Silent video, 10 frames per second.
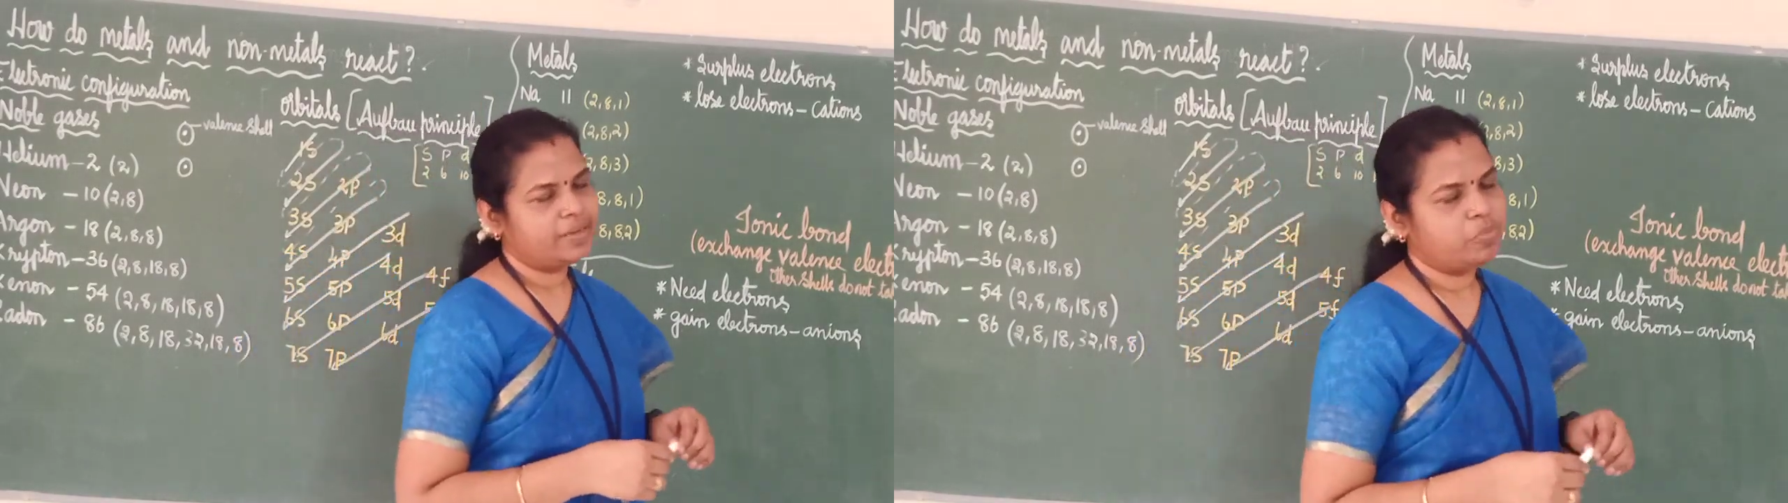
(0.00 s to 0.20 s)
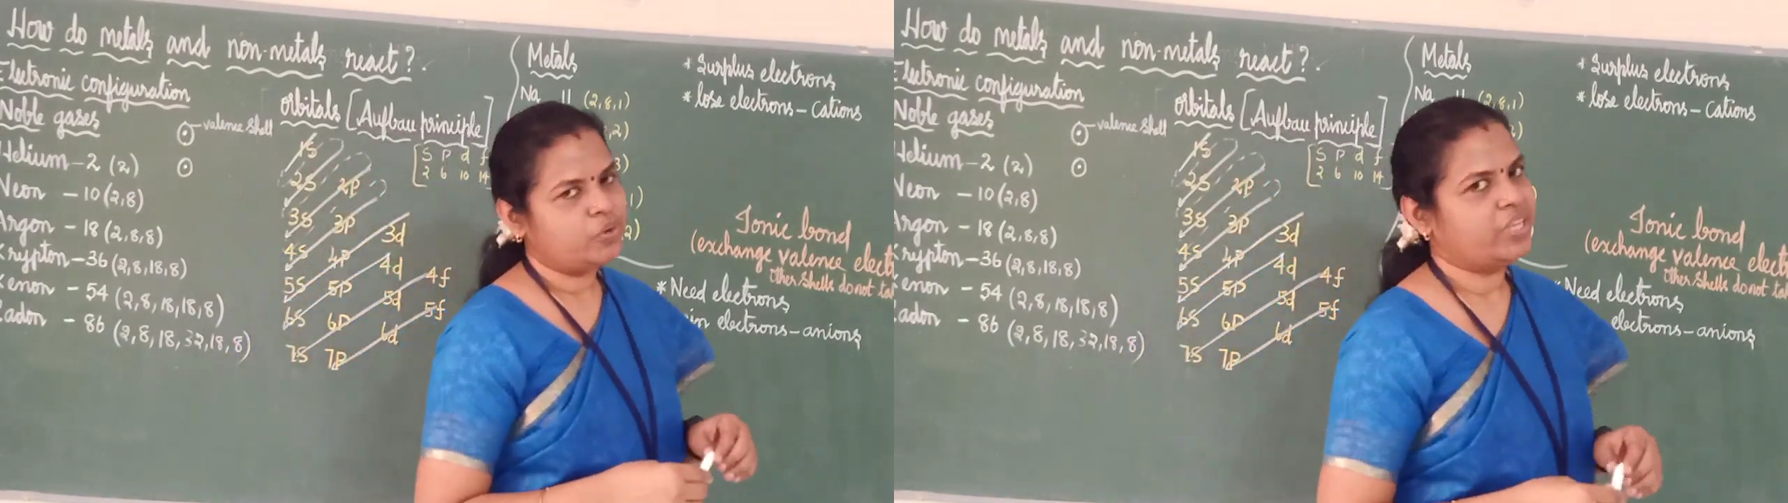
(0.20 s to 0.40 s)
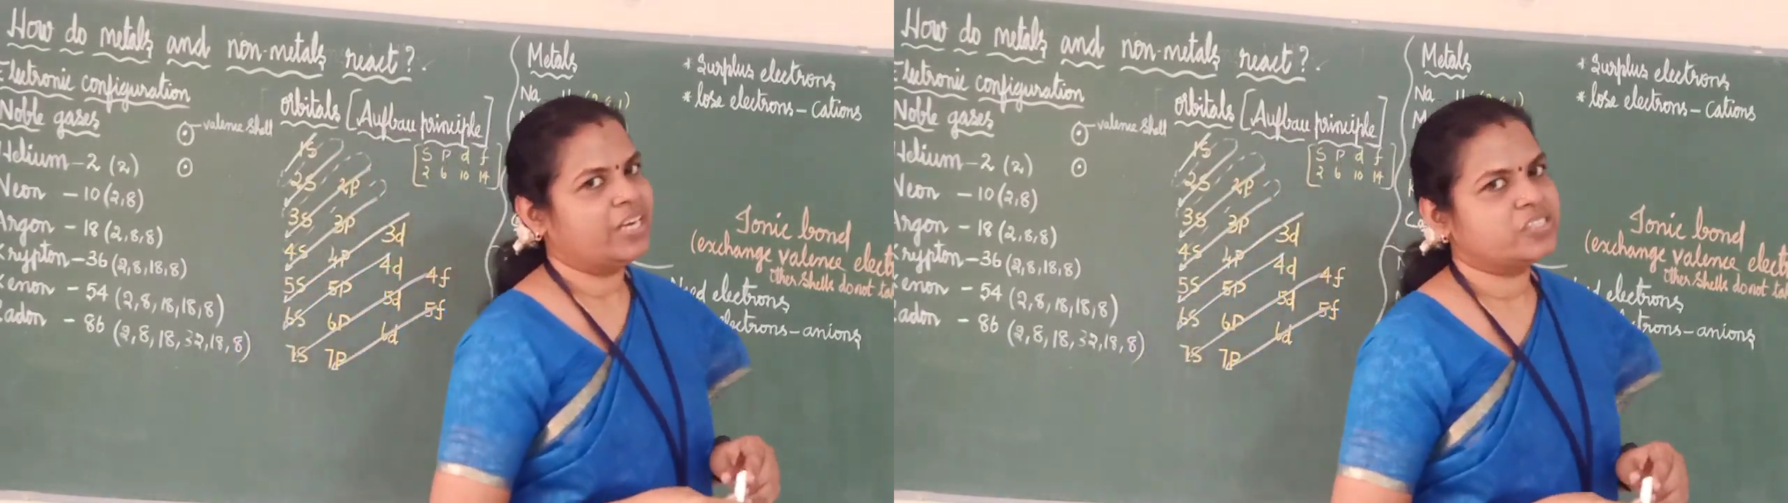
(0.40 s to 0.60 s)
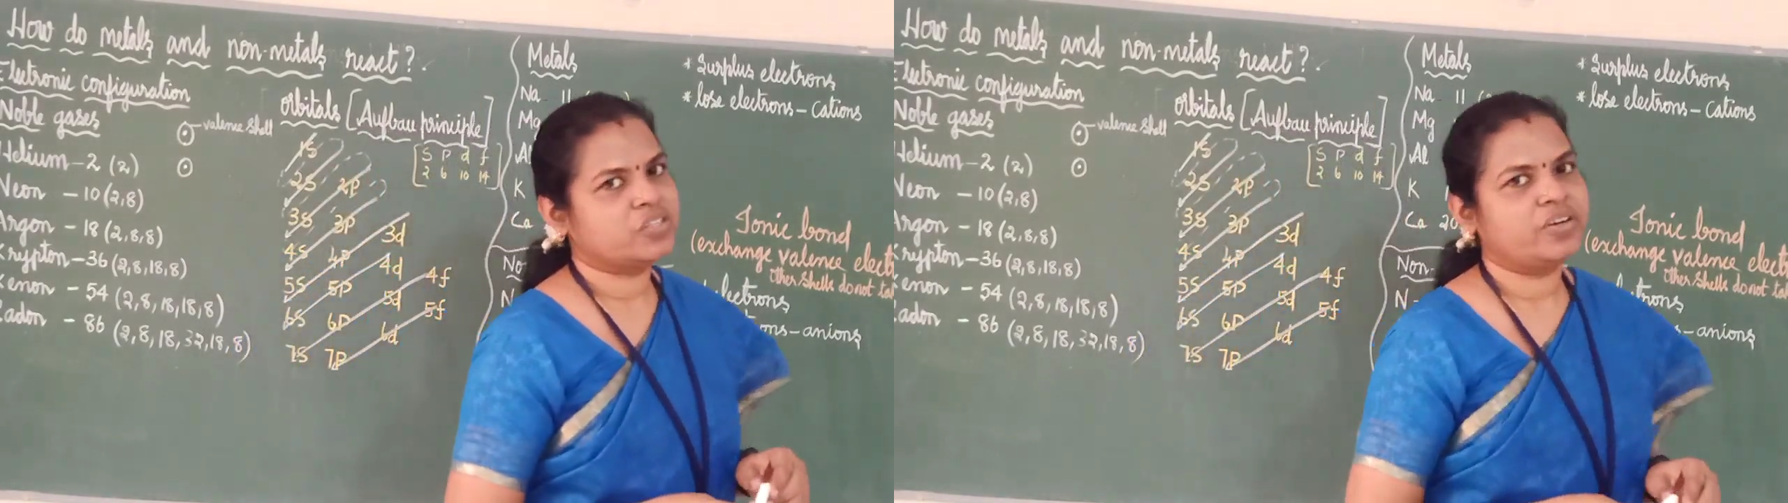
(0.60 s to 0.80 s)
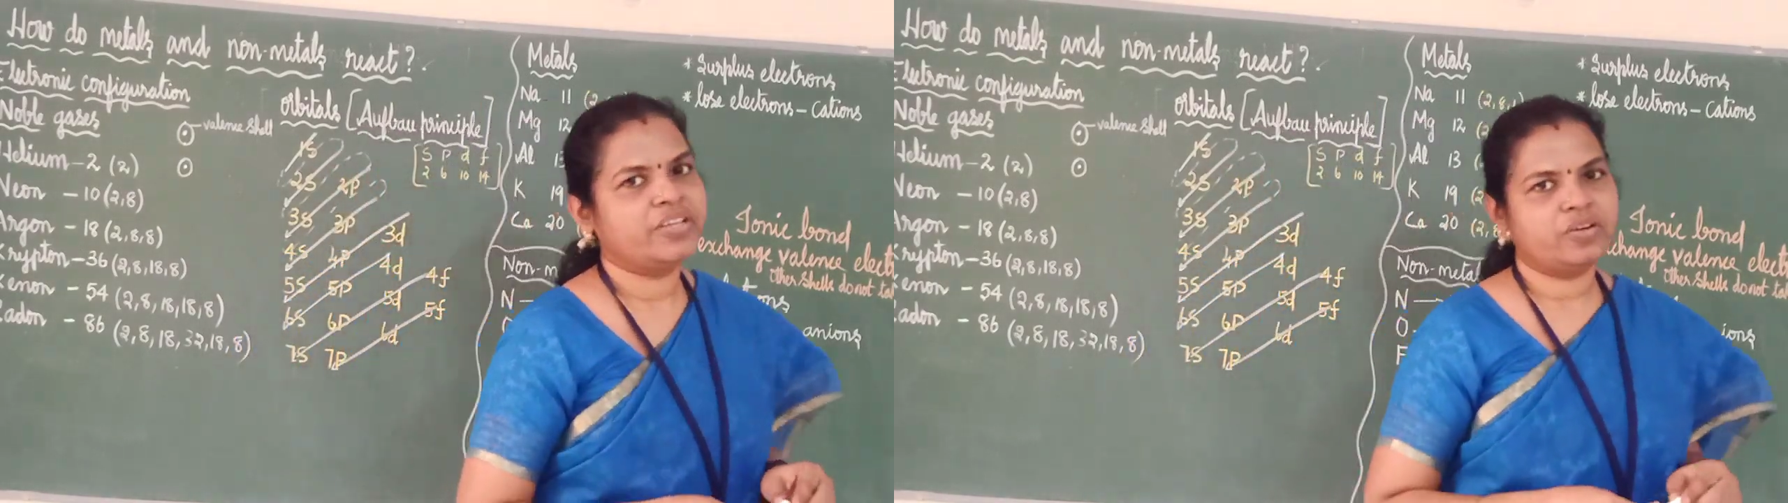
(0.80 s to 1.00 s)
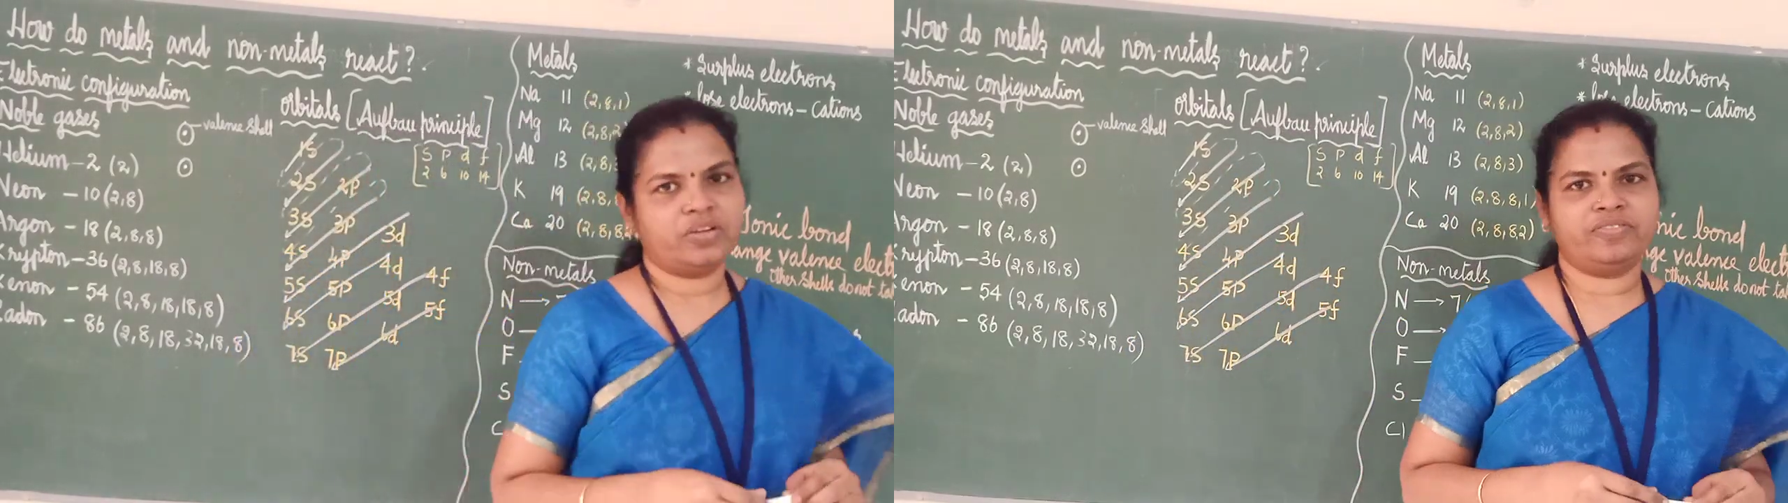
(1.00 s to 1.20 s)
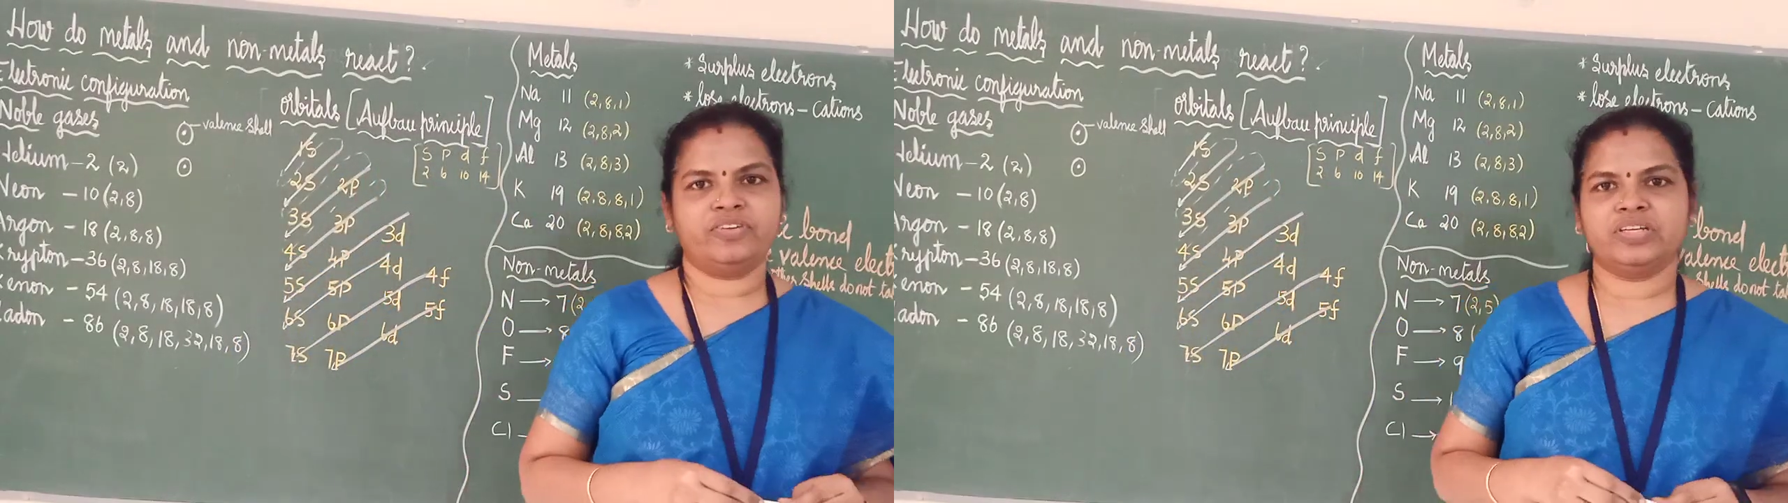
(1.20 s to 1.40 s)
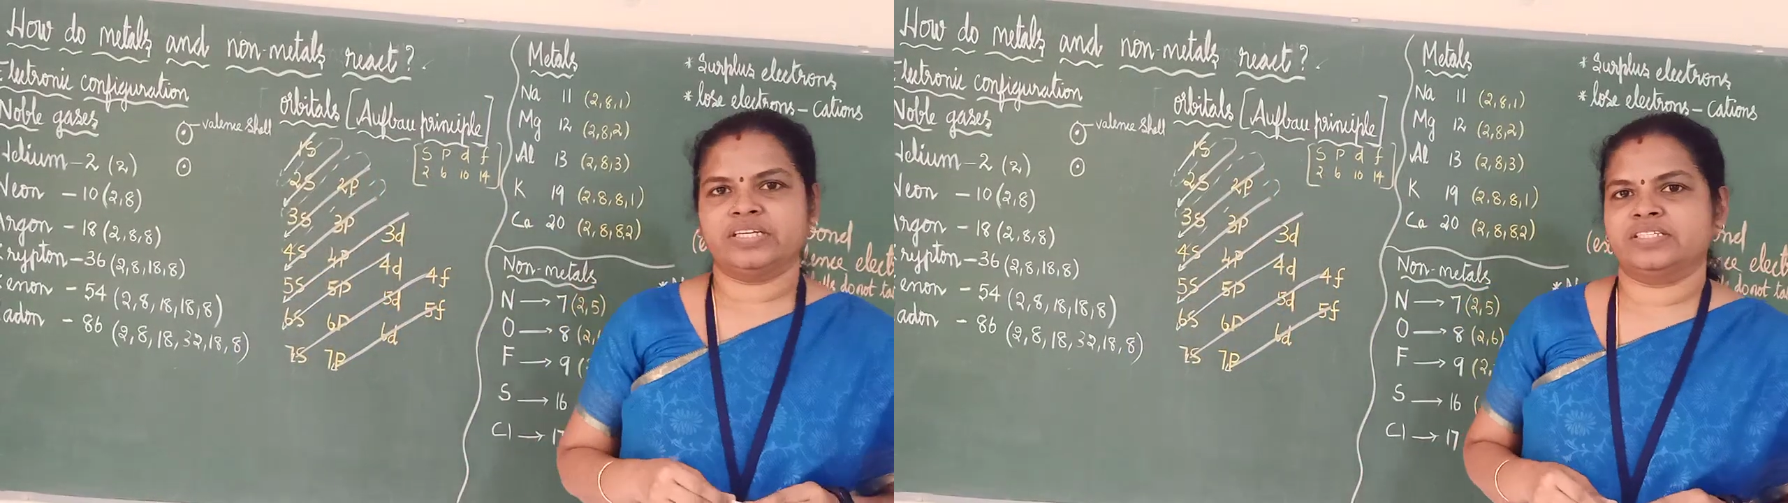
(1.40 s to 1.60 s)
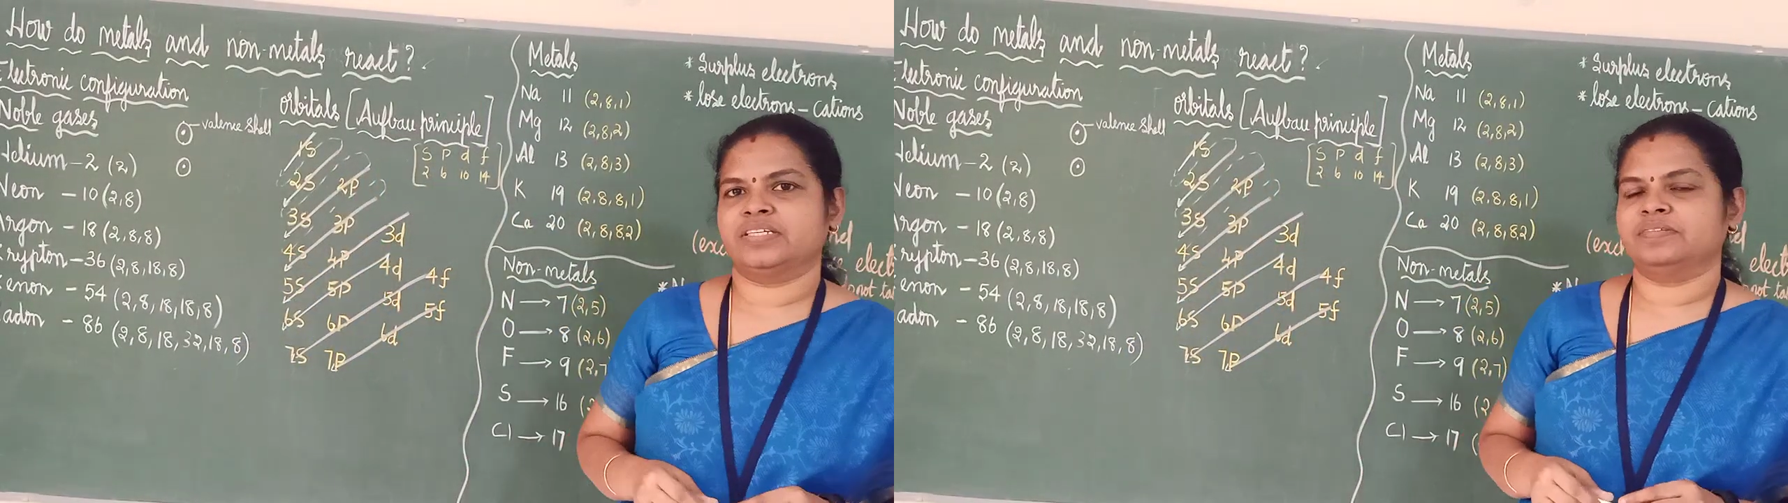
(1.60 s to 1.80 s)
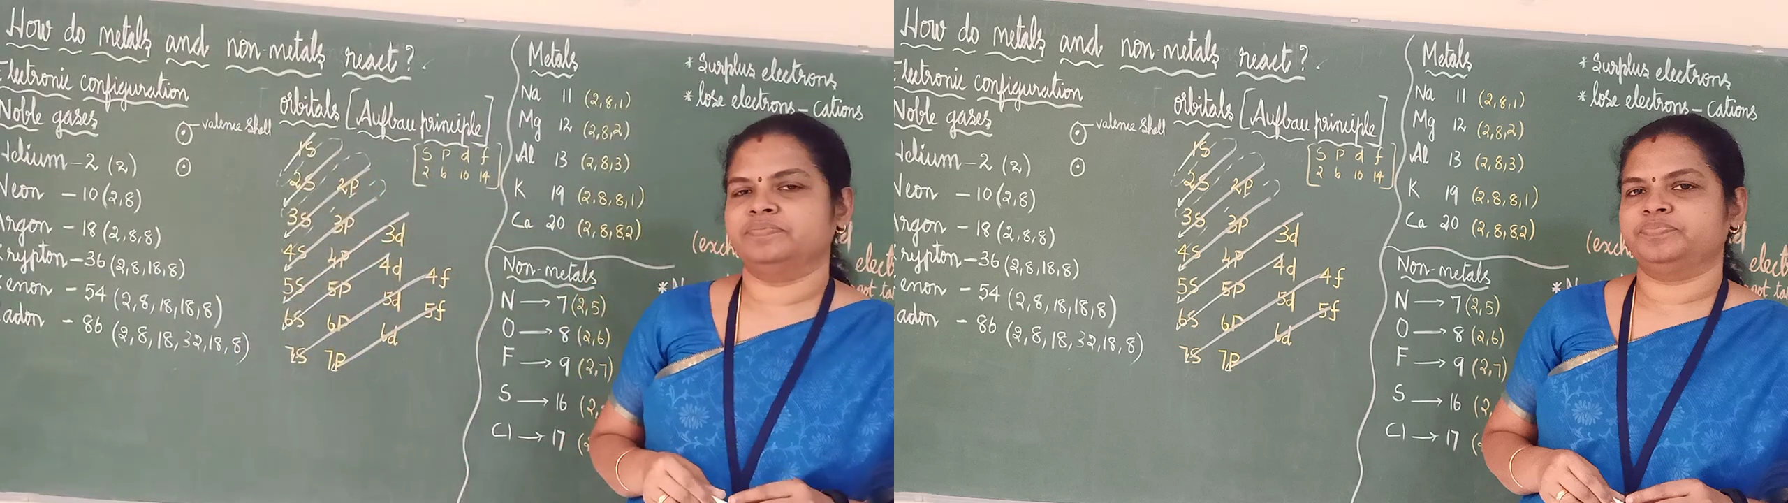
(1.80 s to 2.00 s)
about electronic configuration.